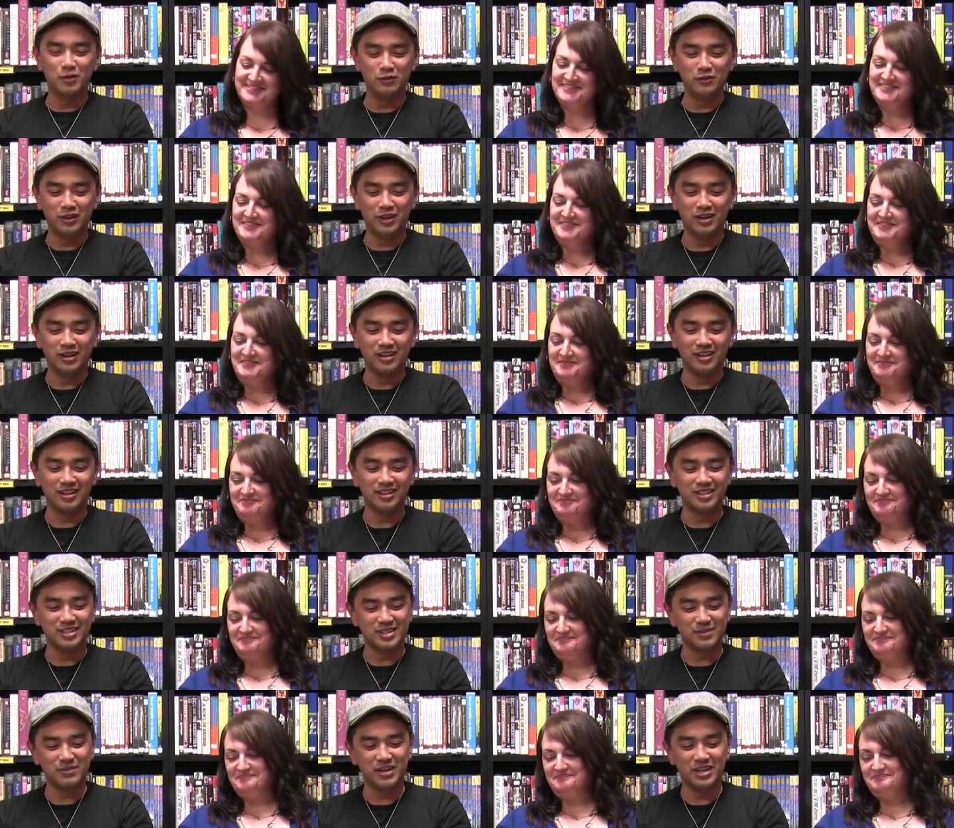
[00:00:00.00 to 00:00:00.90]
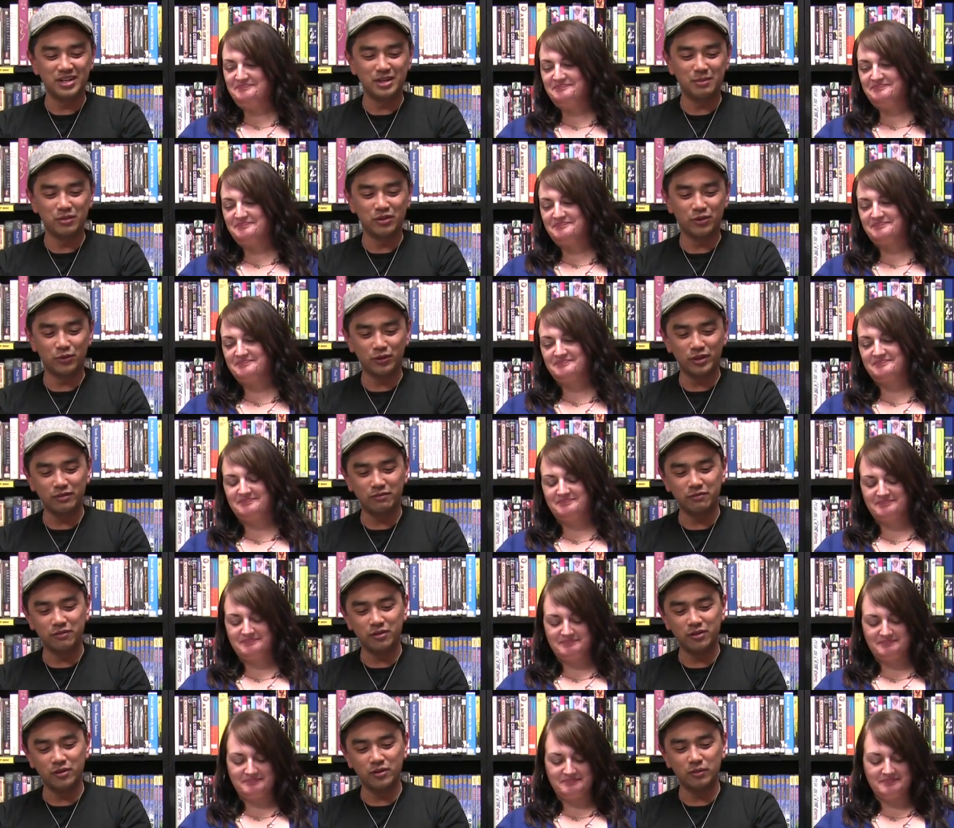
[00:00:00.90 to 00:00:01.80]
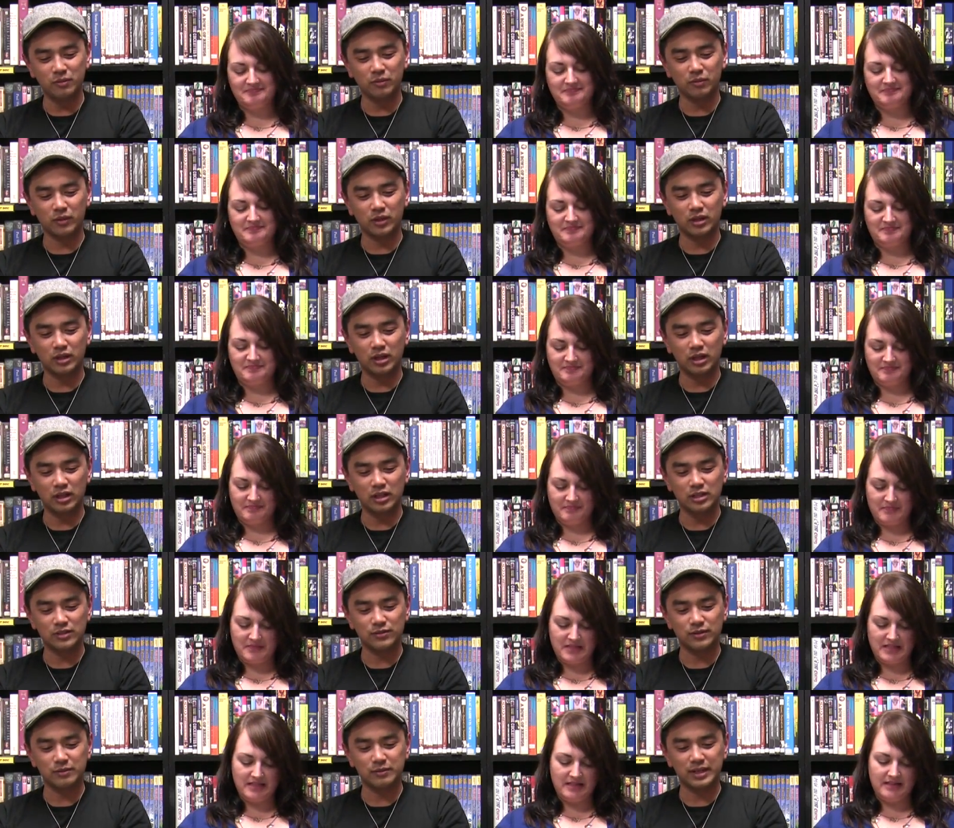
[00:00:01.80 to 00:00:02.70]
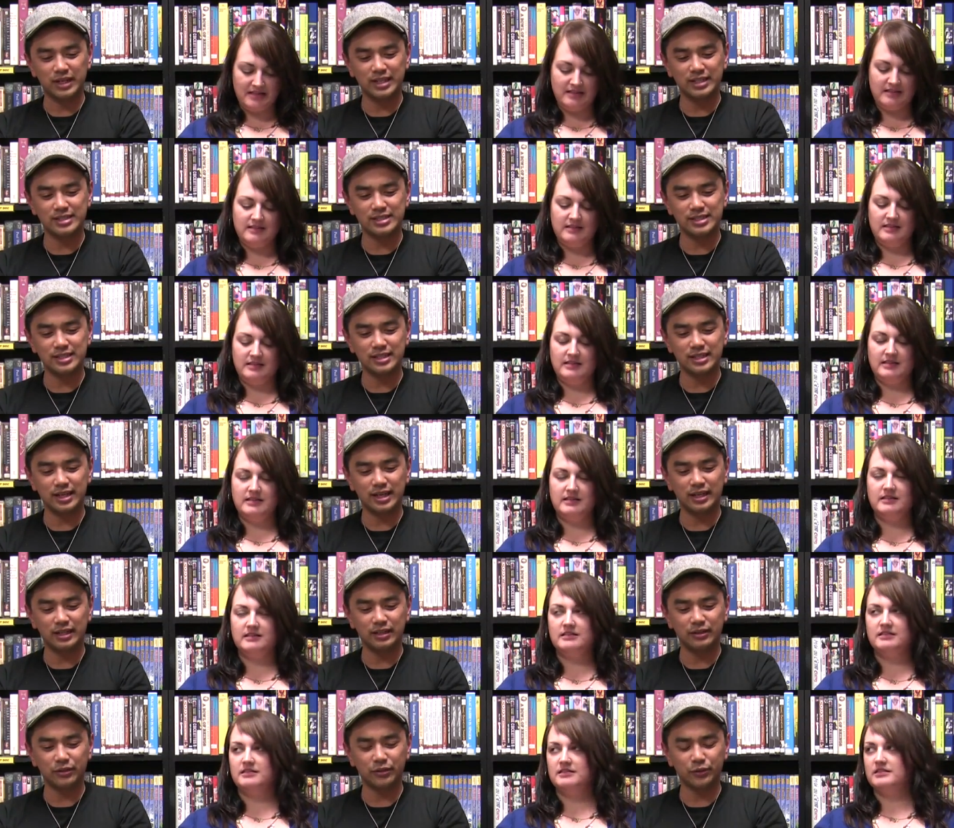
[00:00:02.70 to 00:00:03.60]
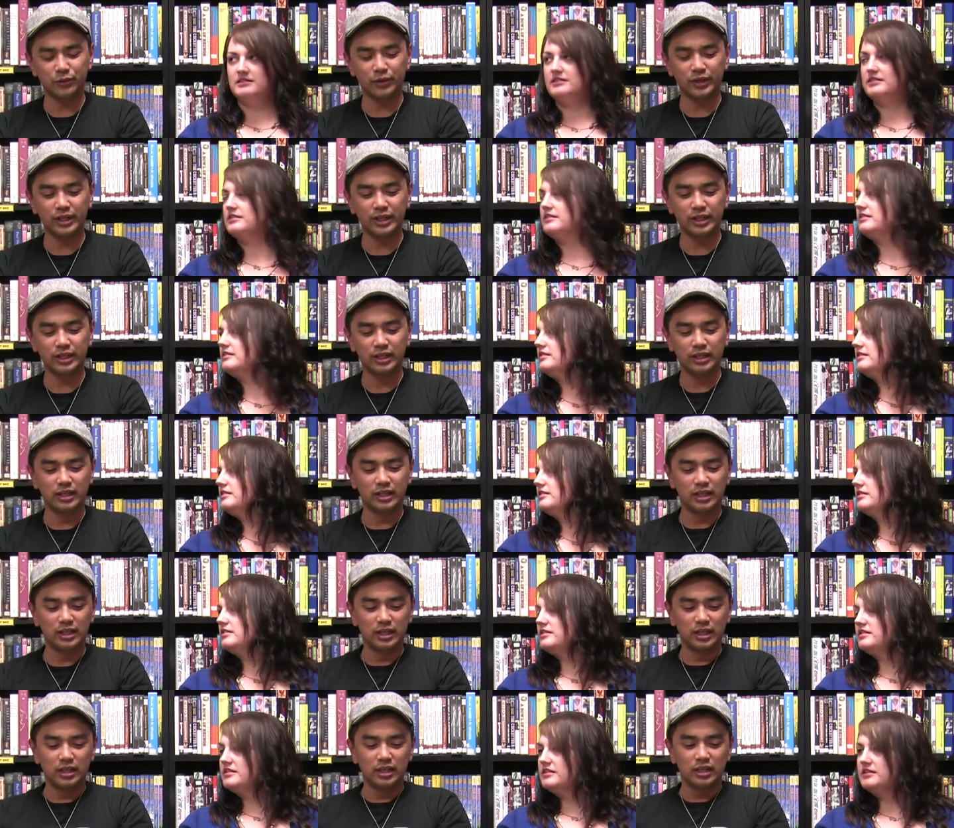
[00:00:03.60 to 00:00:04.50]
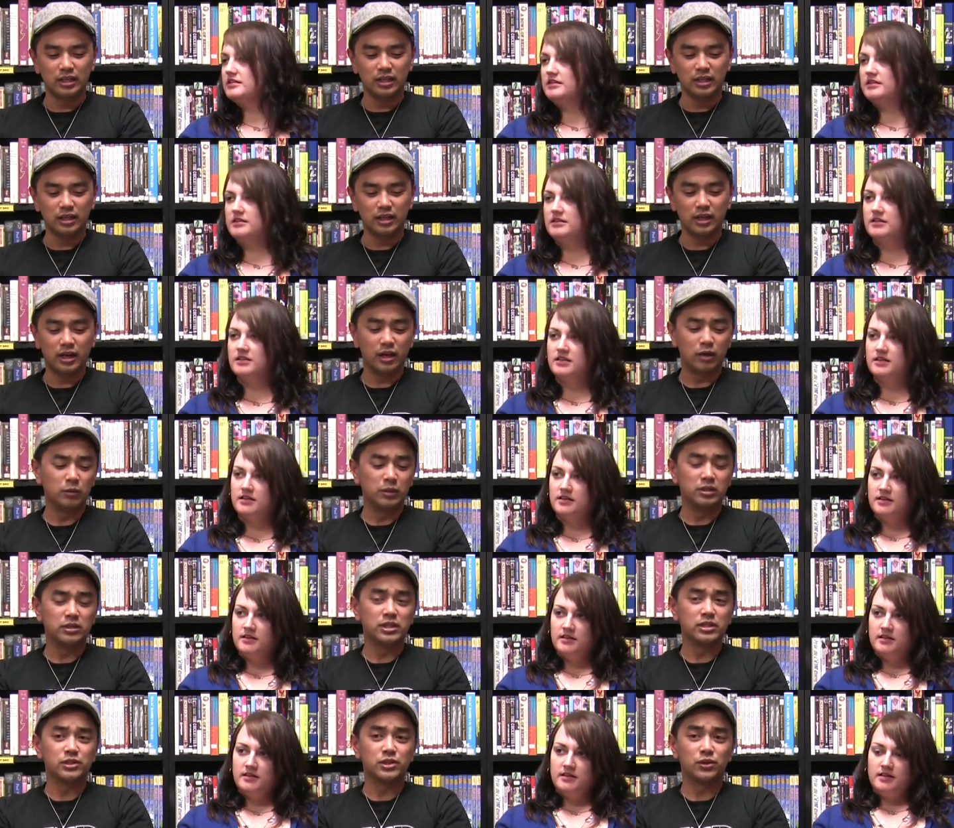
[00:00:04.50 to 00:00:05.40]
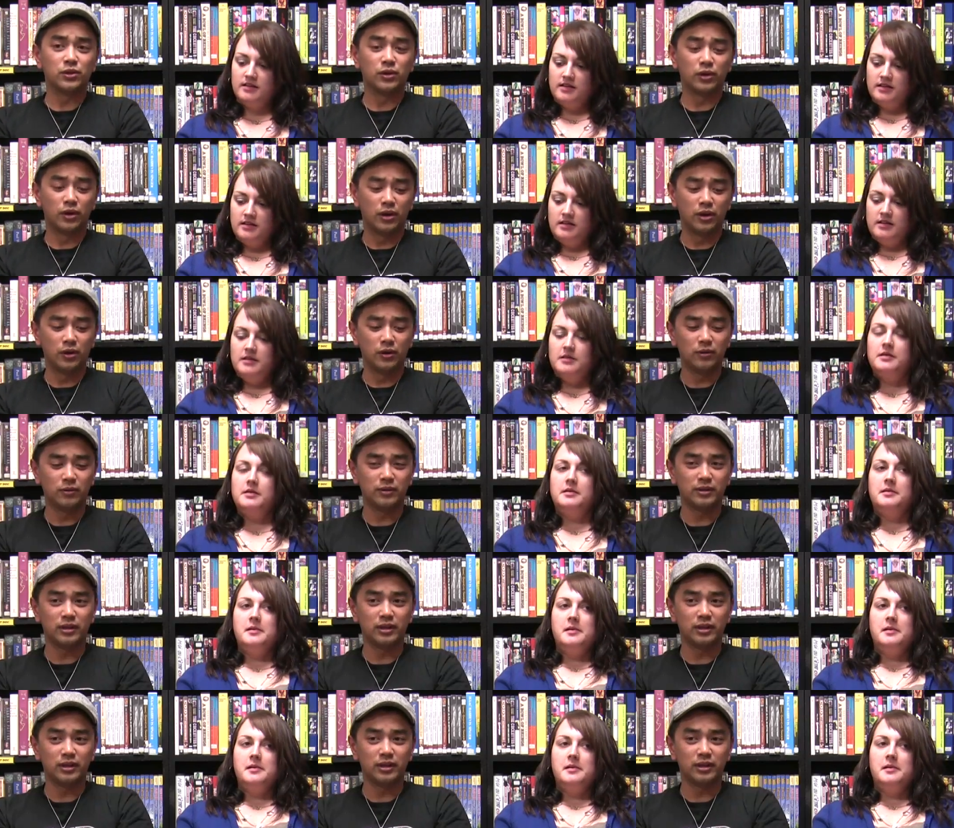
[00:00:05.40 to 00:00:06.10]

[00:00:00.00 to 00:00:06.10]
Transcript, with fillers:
Speaker 1: moving on to my number three film. Uh, it's from 1993. Guillermo del Toro.